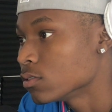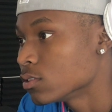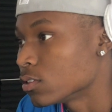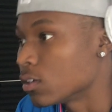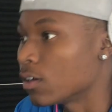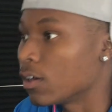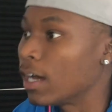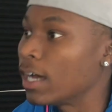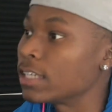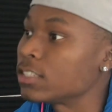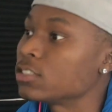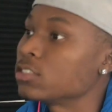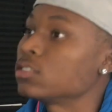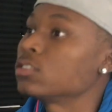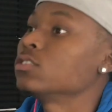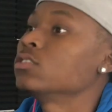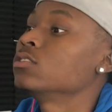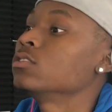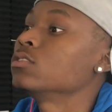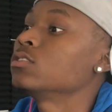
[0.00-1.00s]
So I
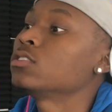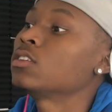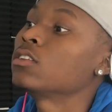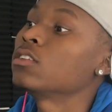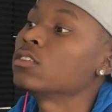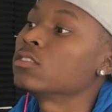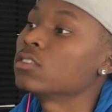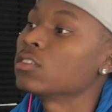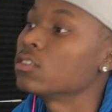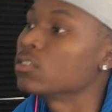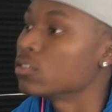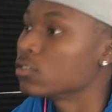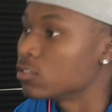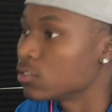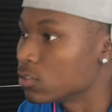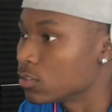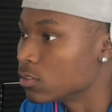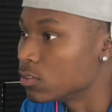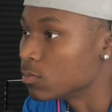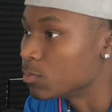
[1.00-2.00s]
just took SoloDolo
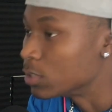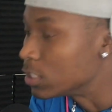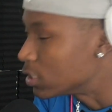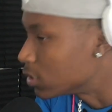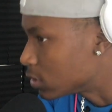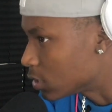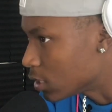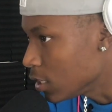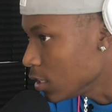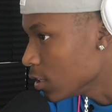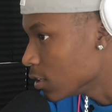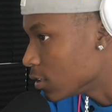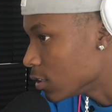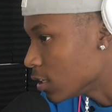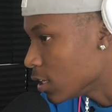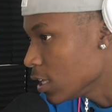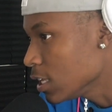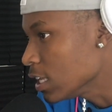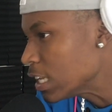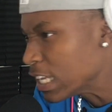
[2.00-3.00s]
Jr. because he
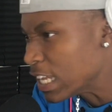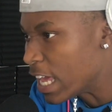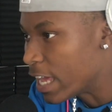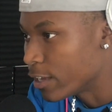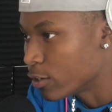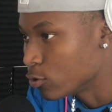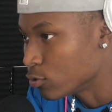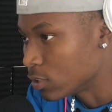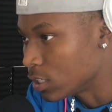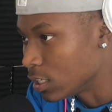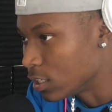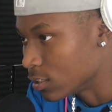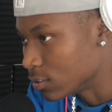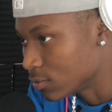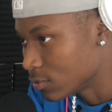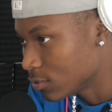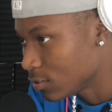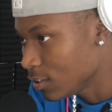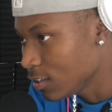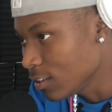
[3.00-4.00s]
didn't have no kids.
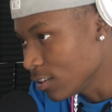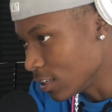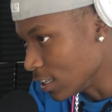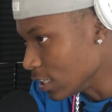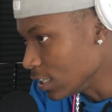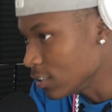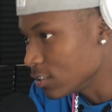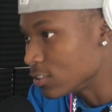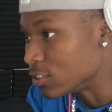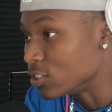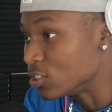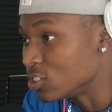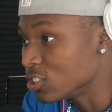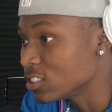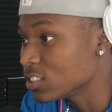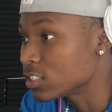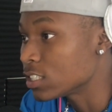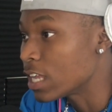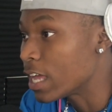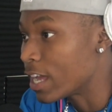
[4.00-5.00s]
He
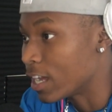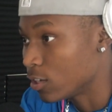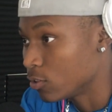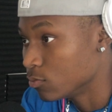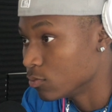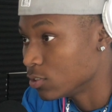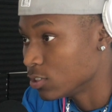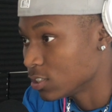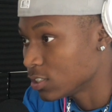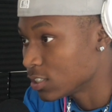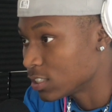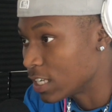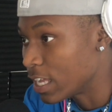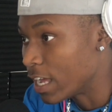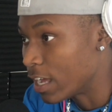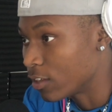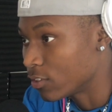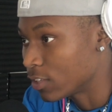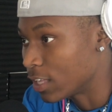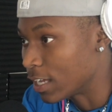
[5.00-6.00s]
just now,
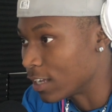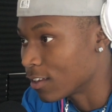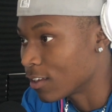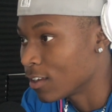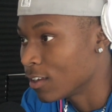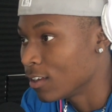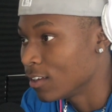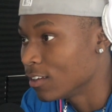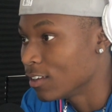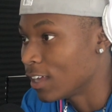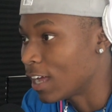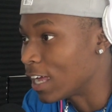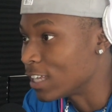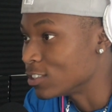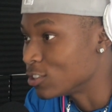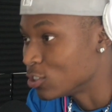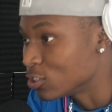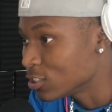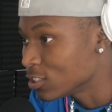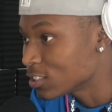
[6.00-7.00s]
like I
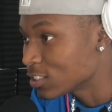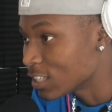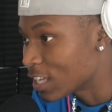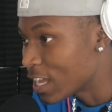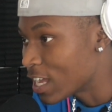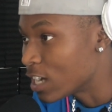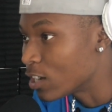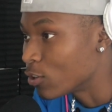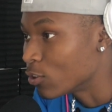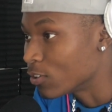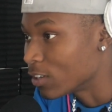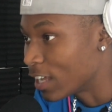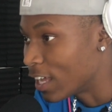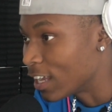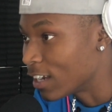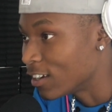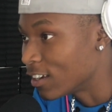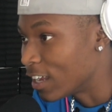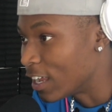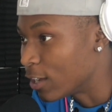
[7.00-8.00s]
just now
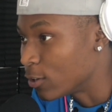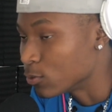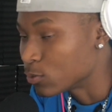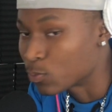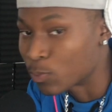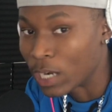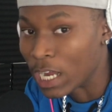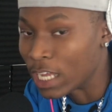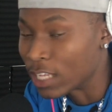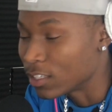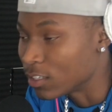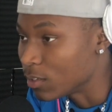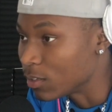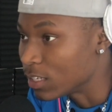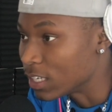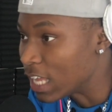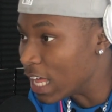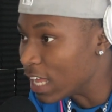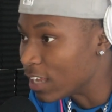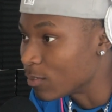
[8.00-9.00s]
got announced, probably
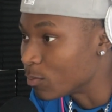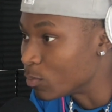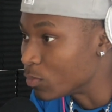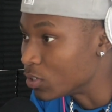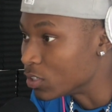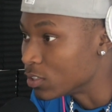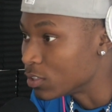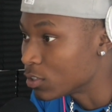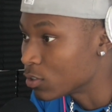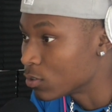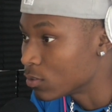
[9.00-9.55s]
not, but